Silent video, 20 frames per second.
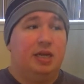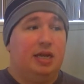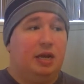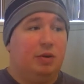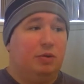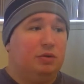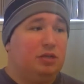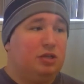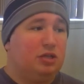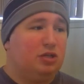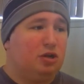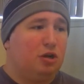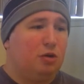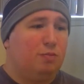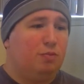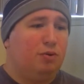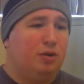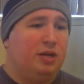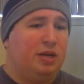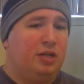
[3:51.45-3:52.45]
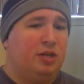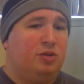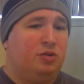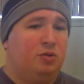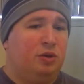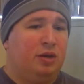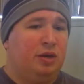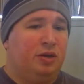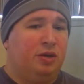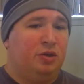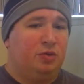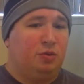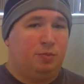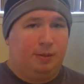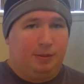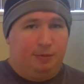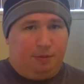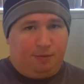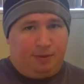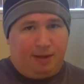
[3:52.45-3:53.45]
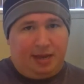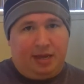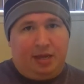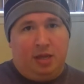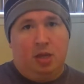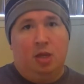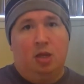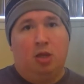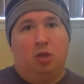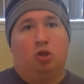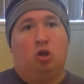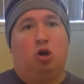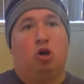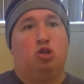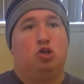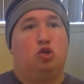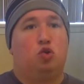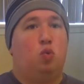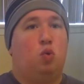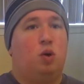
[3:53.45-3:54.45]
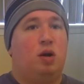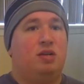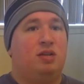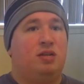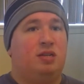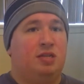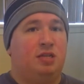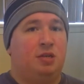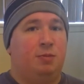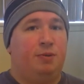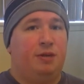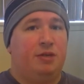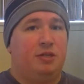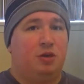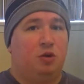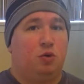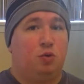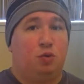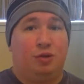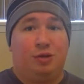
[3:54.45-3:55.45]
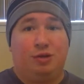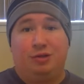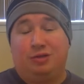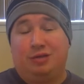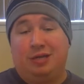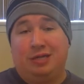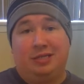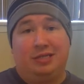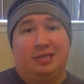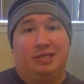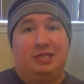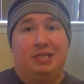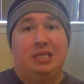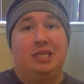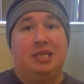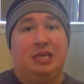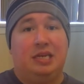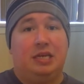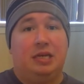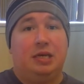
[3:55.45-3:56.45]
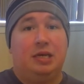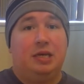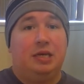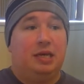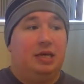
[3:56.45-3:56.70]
and once they start putting into areas where people buy large quantities of pizza or there's a city